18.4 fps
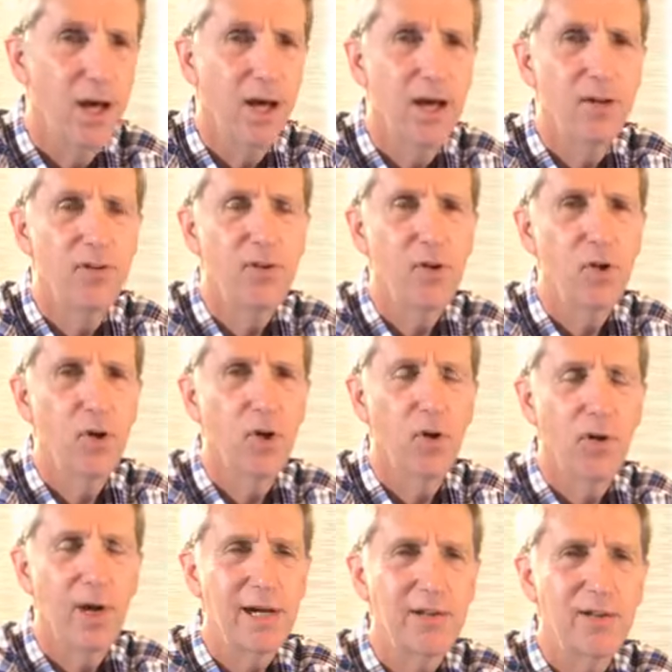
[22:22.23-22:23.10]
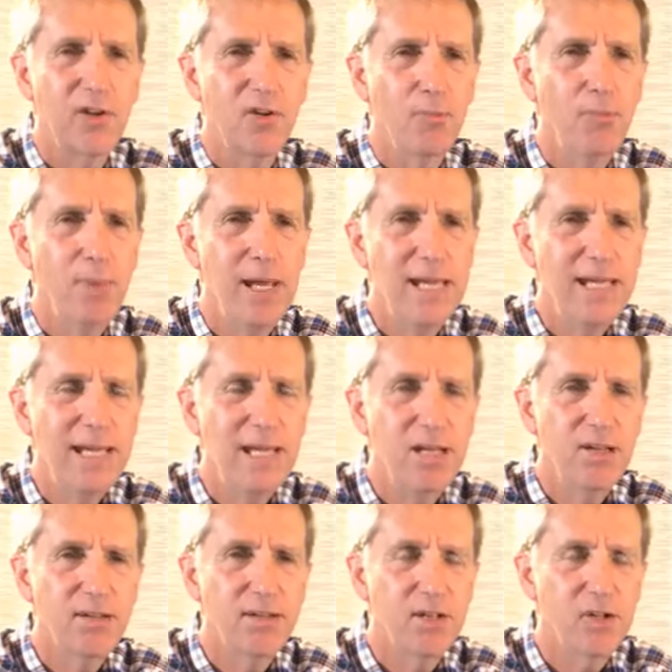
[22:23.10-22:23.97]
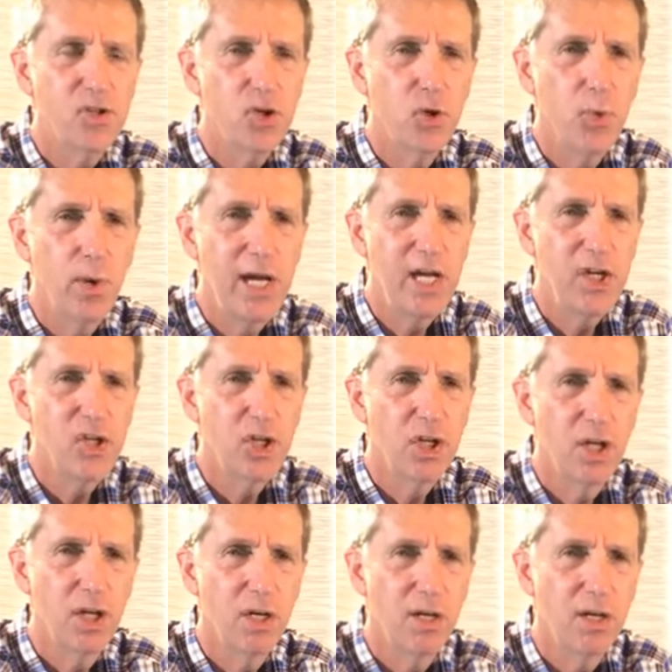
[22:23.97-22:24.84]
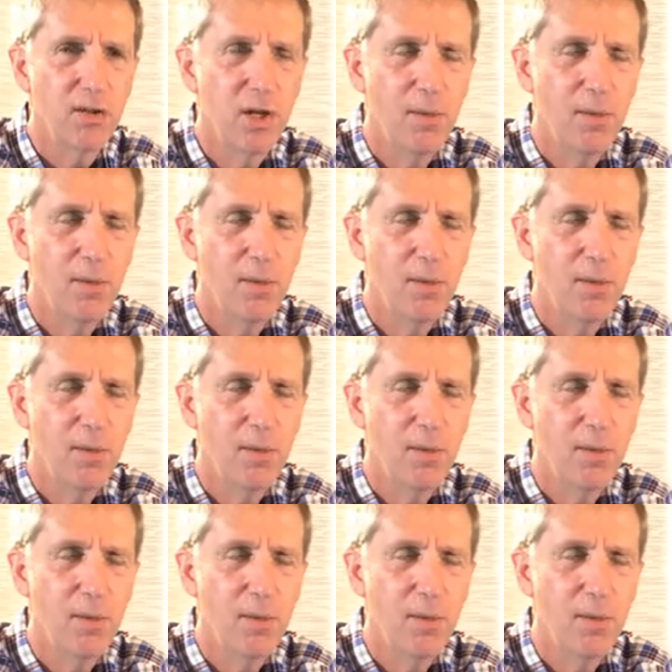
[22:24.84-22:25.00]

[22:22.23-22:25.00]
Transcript: uh, to correct this banking situation